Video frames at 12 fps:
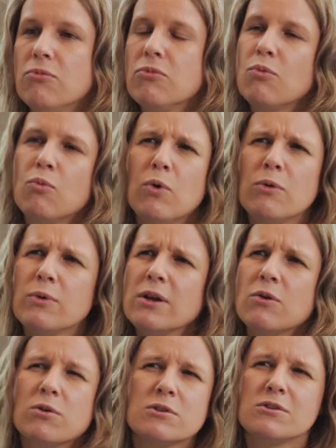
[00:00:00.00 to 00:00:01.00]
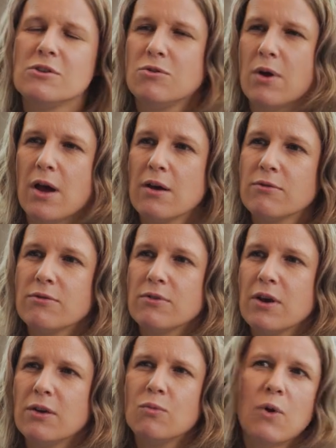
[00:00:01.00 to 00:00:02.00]
what recourse do you have?
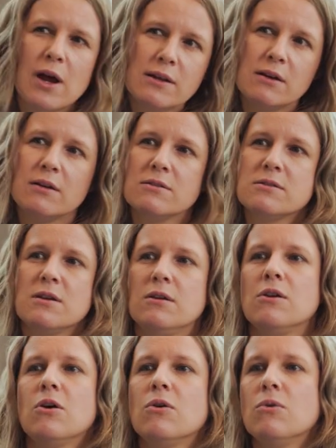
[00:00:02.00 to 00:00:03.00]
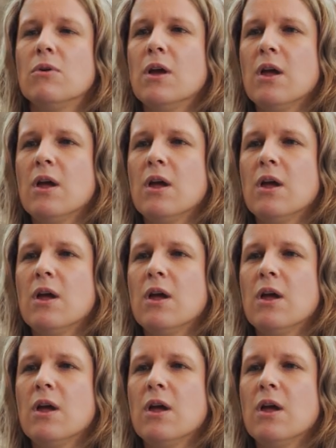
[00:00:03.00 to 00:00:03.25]
And why did it say no?